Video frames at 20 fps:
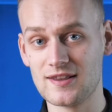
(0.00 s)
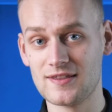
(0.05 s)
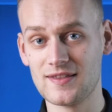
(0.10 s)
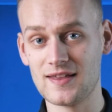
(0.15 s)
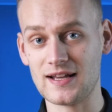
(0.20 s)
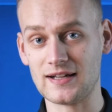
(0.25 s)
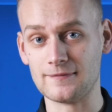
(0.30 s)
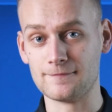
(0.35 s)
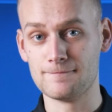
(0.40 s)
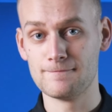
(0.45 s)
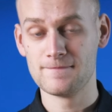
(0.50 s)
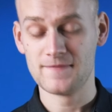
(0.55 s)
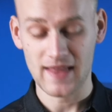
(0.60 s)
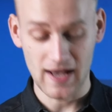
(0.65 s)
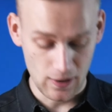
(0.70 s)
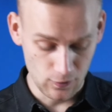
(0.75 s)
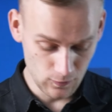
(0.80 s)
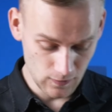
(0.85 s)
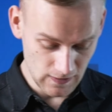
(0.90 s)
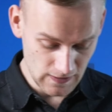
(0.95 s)
thing.
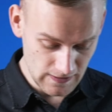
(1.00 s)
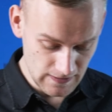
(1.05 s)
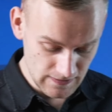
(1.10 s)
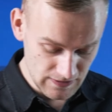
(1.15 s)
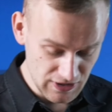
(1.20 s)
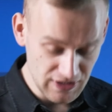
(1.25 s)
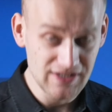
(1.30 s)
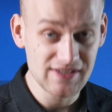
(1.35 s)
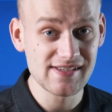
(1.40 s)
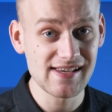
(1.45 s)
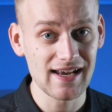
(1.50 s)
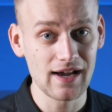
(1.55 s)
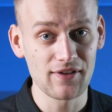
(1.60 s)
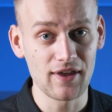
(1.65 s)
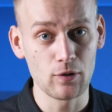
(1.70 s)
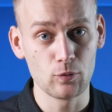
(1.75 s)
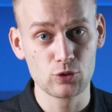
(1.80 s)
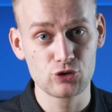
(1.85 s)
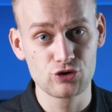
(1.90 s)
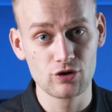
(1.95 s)
Now, you can see how
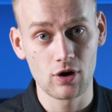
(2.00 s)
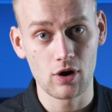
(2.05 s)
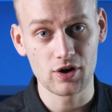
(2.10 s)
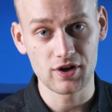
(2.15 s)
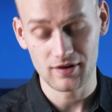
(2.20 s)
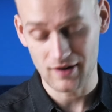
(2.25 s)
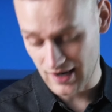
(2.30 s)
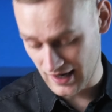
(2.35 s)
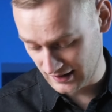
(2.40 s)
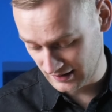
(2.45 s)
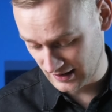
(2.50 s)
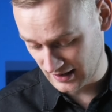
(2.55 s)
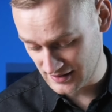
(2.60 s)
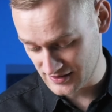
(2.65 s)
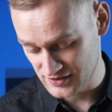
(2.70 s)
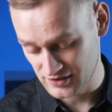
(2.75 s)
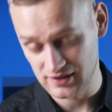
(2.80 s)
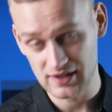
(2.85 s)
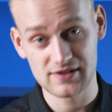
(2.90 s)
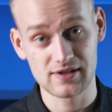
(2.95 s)
that would draw your eye line,
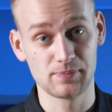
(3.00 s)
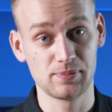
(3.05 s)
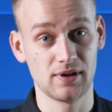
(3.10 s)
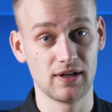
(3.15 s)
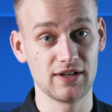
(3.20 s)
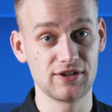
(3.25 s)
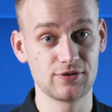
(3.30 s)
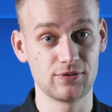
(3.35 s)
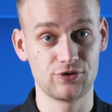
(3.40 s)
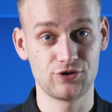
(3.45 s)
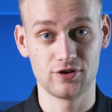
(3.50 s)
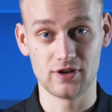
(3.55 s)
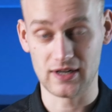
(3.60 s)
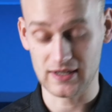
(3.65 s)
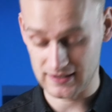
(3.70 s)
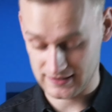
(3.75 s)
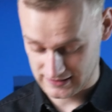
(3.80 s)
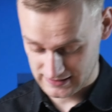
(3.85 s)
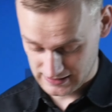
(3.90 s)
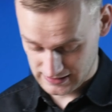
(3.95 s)
so let's apply it to a
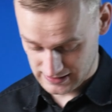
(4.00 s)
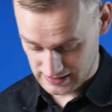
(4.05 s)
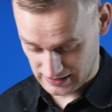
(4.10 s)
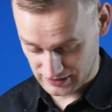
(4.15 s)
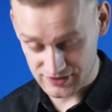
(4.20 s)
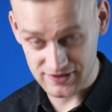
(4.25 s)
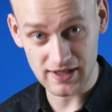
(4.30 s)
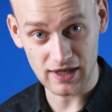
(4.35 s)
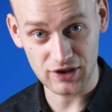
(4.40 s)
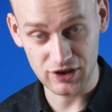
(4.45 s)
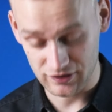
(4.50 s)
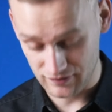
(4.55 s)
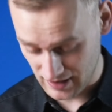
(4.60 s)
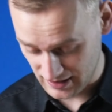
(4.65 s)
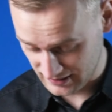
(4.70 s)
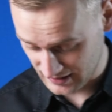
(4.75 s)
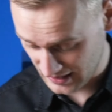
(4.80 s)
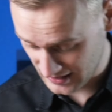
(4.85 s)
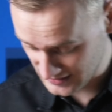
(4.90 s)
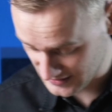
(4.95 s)
trick. I'll stack the
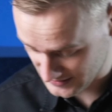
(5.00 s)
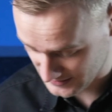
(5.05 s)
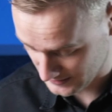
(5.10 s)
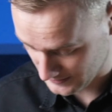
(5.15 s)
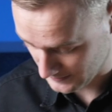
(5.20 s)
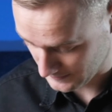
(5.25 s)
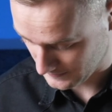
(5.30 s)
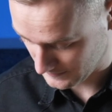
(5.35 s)
red dice,